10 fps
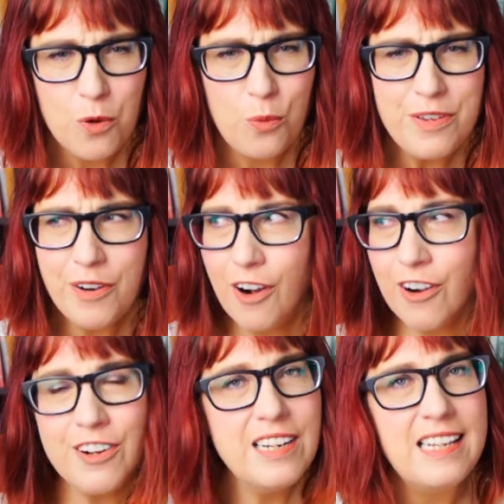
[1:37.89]
we've
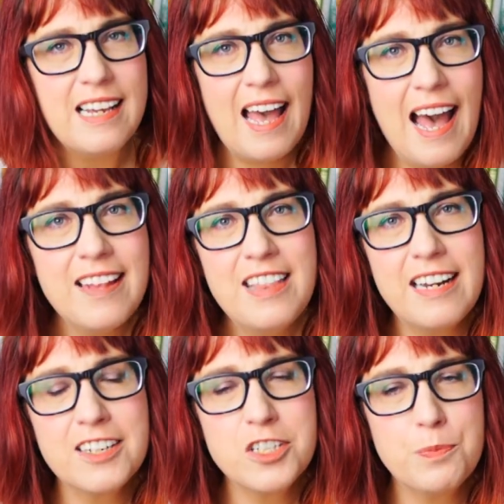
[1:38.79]
already had
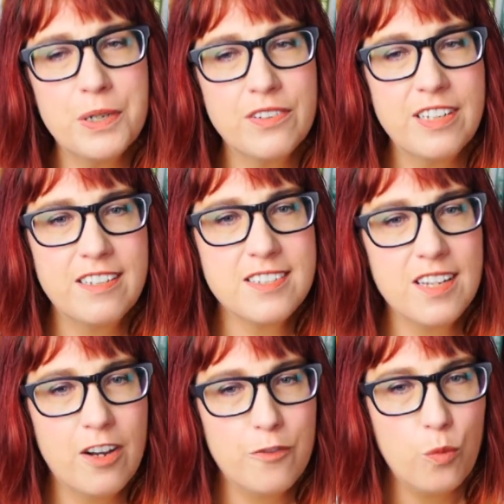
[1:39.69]
that experience
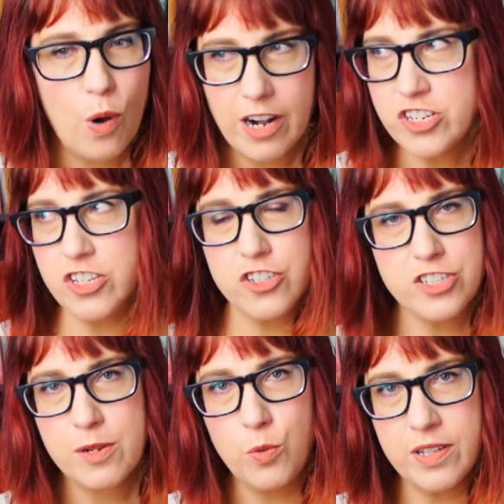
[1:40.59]
of watching
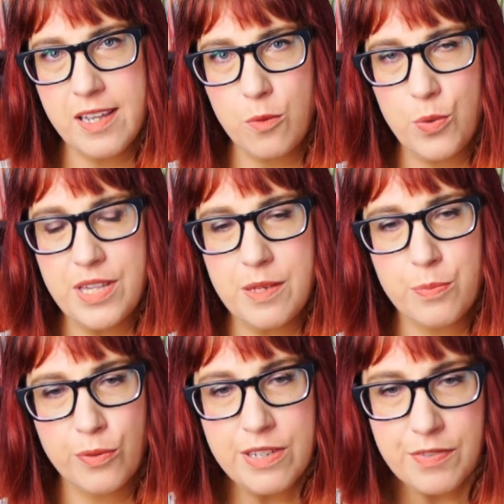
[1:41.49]
someone that we
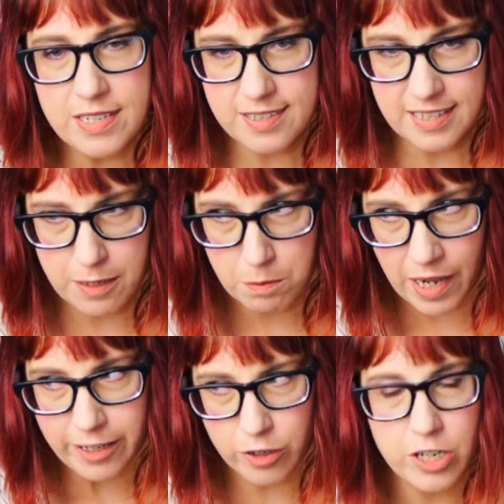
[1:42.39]
previously
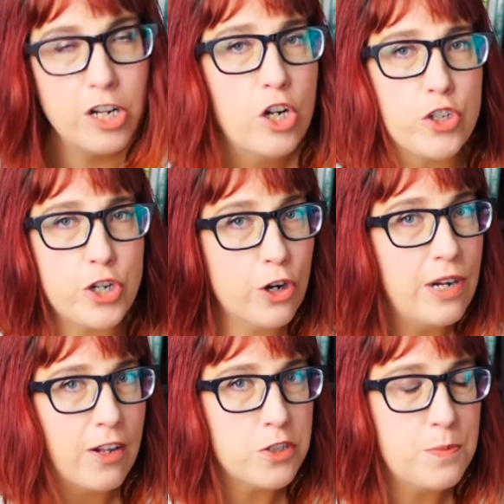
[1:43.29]
admired turn
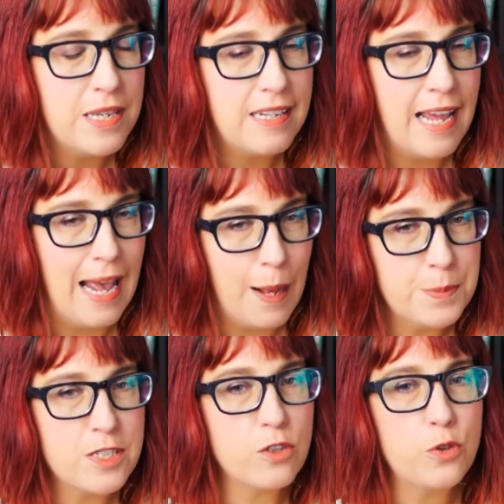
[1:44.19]
out to be an
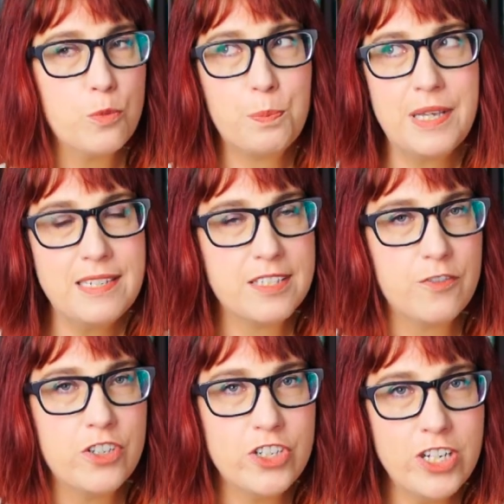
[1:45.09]
absolute piece of
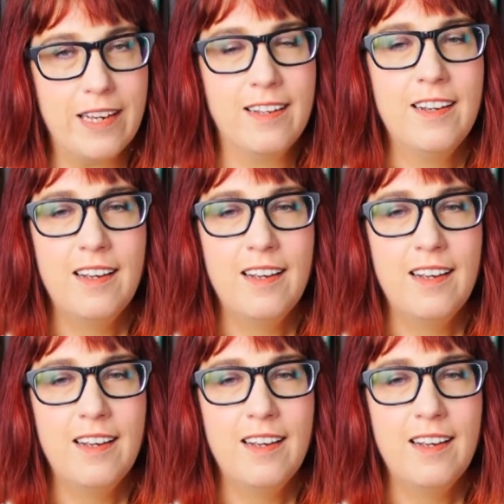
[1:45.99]
shit.